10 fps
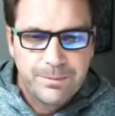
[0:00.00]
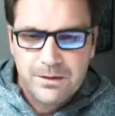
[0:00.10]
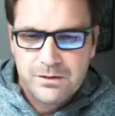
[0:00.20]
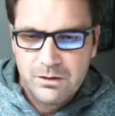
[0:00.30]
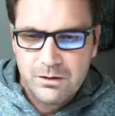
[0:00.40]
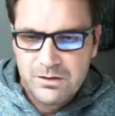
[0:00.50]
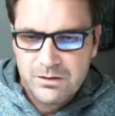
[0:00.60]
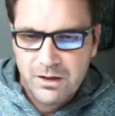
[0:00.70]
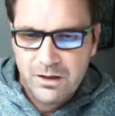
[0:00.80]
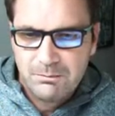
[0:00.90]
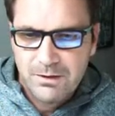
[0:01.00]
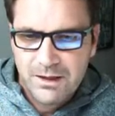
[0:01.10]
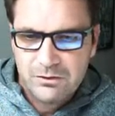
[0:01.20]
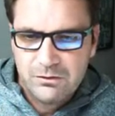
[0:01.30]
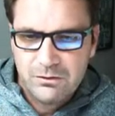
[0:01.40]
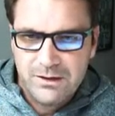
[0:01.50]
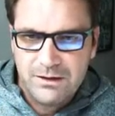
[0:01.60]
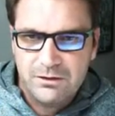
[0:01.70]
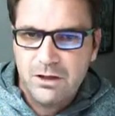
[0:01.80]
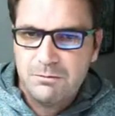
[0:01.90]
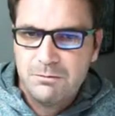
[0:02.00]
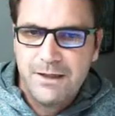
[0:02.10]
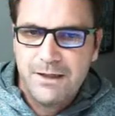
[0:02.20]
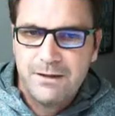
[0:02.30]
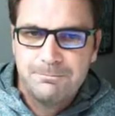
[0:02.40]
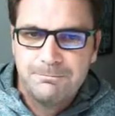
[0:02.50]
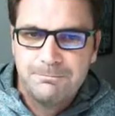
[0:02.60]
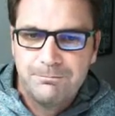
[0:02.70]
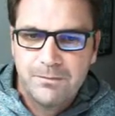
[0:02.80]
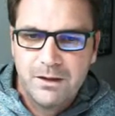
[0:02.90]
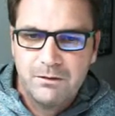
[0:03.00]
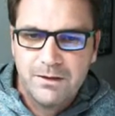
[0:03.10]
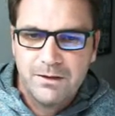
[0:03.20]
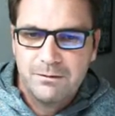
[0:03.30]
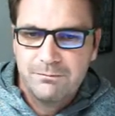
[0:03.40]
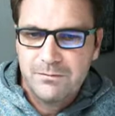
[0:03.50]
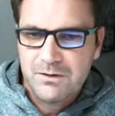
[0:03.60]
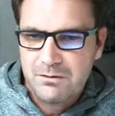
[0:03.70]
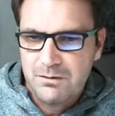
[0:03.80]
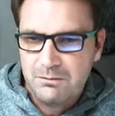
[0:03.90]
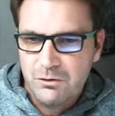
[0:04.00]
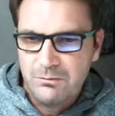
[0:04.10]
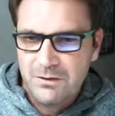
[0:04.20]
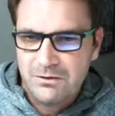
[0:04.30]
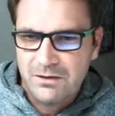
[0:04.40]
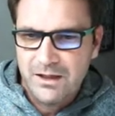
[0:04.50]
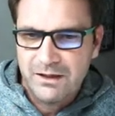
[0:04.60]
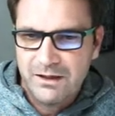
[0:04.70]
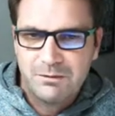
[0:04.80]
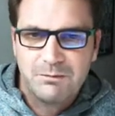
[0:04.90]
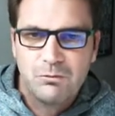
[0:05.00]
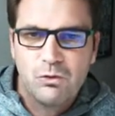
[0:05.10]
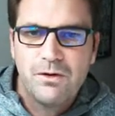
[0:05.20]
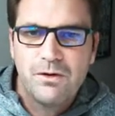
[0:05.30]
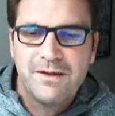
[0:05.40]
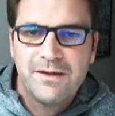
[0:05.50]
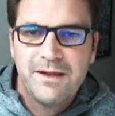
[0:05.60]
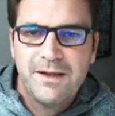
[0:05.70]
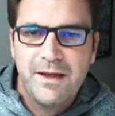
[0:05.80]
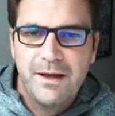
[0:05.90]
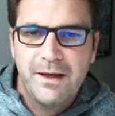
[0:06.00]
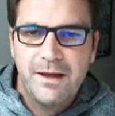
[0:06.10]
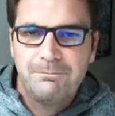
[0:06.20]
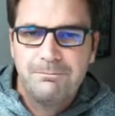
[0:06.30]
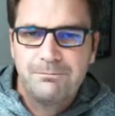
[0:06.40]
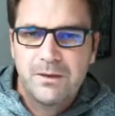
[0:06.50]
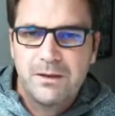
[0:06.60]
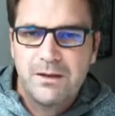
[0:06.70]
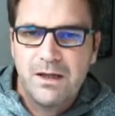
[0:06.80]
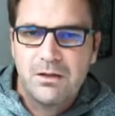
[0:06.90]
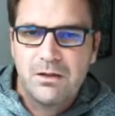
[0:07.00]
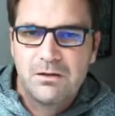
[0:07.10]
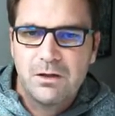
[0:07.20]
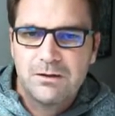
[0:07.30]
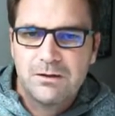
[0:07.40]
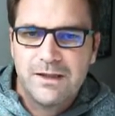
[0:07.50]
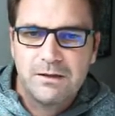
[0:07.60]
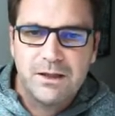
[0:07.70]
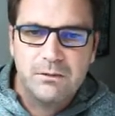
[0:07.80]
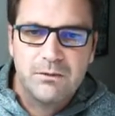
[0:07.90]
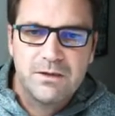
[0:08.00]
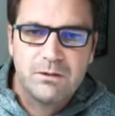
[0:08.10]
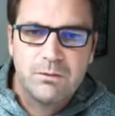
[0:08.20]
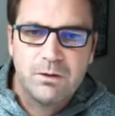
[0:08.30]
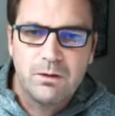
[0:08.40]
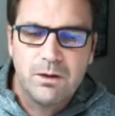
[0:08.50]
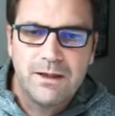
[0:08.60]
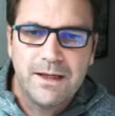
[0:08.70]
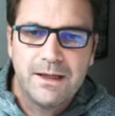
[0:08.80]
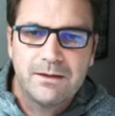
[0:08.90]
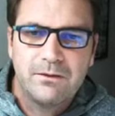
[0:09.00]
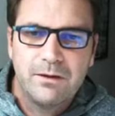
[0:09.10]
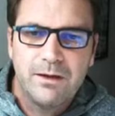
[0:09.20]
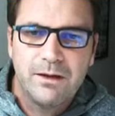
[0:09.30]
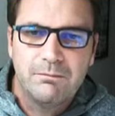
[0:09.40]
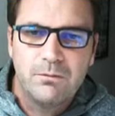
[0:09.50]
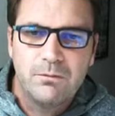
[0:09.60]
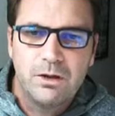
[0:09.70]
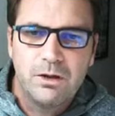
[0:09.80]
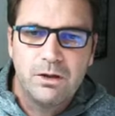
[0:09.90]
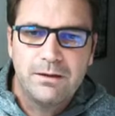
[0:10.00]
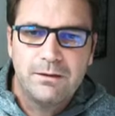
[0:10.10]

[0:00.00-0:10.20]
So just going back to the notepad over here, just moving to the left a bit more. Here are those long tail keywords that we were looking at earlier,